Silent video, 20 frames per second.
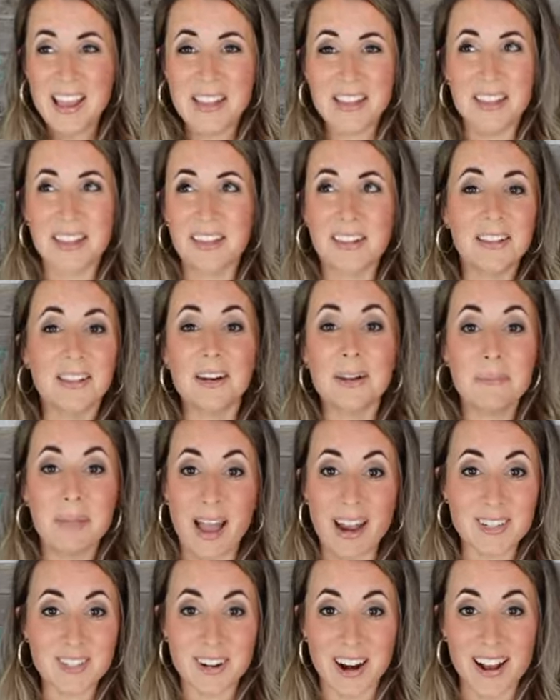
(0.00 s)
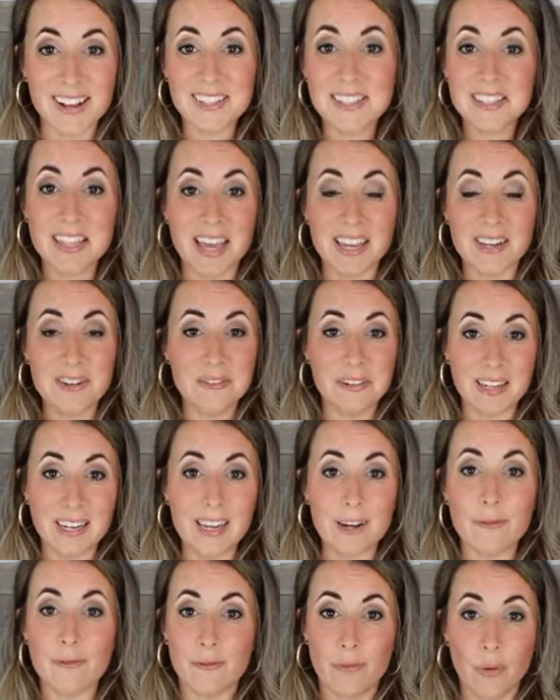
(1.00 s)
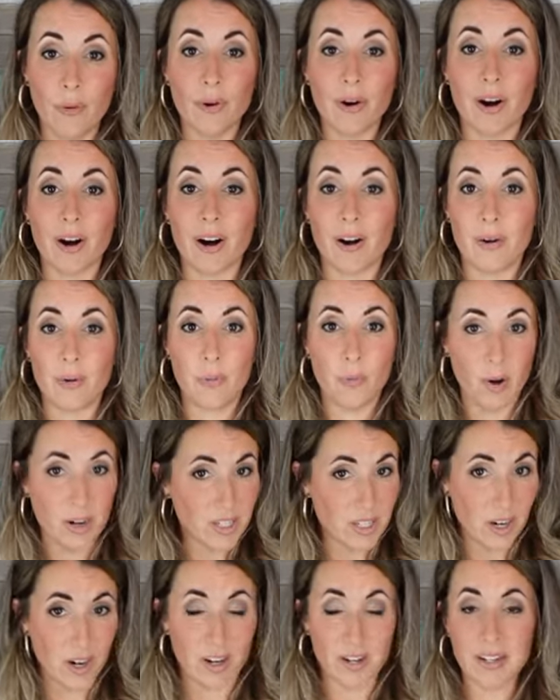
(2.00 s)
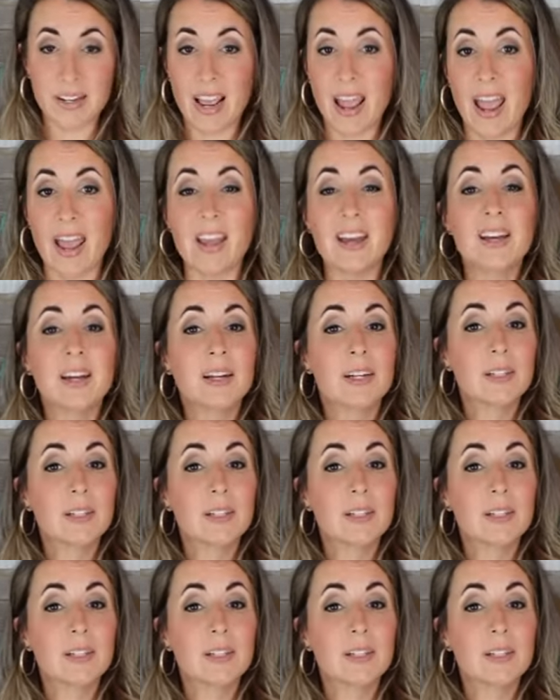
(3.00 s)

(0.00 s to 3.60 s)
you know, the little black dress that you need for winter, okay?